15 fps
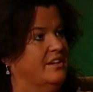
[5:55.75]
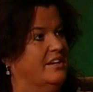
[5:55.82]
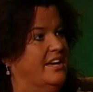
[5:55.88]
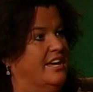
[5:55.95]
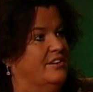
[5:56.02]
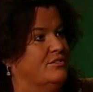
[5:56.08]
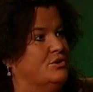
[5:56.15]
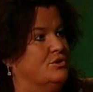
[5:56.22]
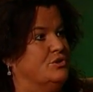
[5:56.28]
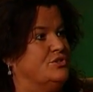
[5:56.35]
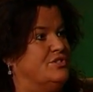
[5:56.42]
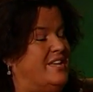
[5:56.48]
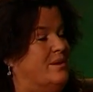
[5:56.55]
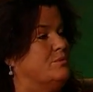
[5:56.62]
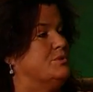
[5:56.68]
And of course,
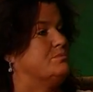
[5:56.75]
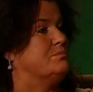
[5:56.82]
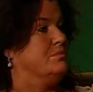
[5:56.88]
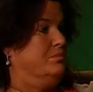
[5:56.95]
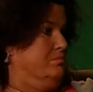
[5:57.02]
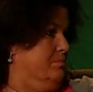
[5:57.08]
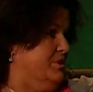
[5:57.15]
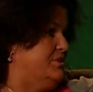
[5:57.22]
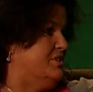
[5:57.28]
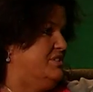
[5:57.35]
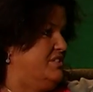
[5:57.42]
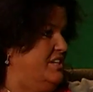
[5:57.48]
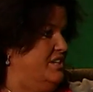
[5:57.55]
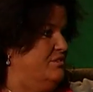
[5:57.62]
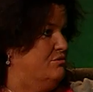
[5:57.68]
that was
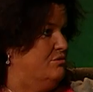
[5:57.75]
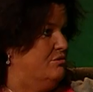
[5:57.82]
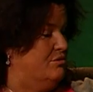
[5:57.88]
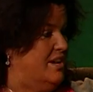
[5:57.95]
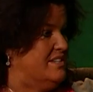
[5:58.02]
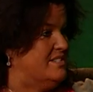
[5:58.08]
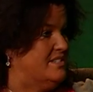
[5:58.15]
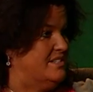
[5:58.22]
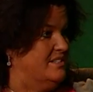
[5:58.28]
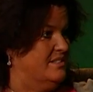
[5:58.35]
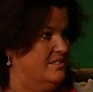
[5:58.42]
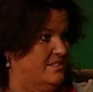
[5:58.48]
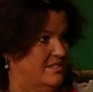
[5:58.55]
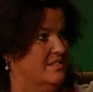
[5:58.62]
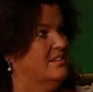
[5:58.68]
Muscatine
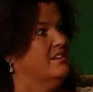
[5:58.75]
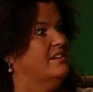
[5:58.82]
residents